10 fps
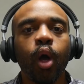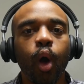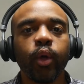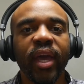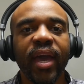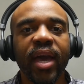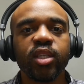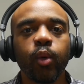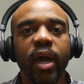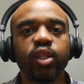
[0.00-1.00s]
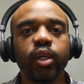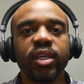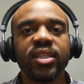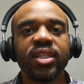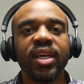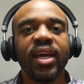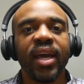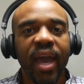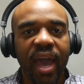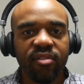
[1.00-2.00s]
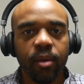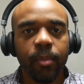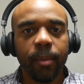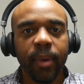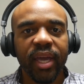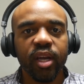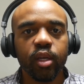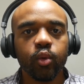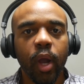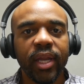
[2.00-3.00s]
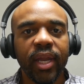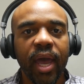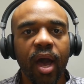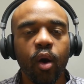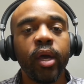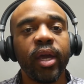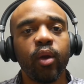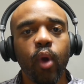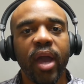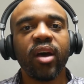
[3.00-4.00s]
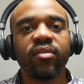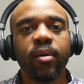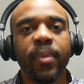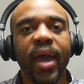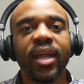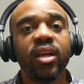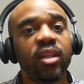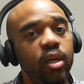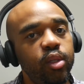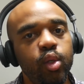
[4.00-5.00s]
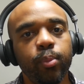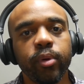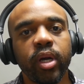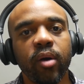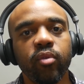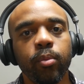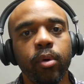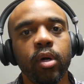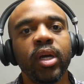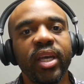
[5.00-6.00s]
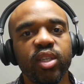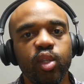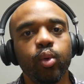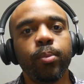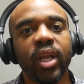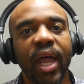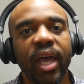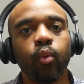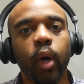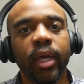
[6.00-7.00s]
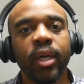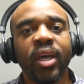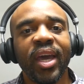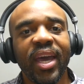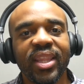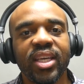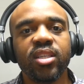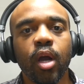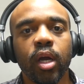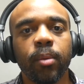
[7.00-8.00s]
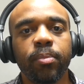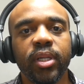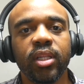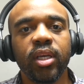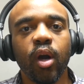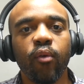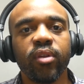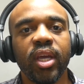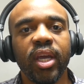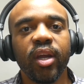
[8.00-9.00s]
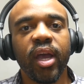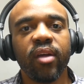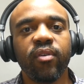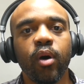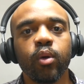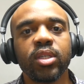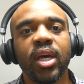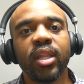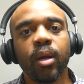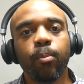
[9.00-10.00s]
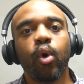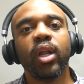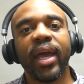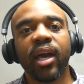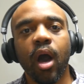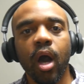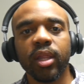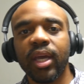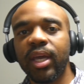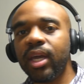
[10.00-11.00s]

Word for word: Okay guys, so as you can see, I have them on my ears right now, and right off the bat, they're super comfortable and super lightweight. And these aren't completely over the ear headphones, they're more like on the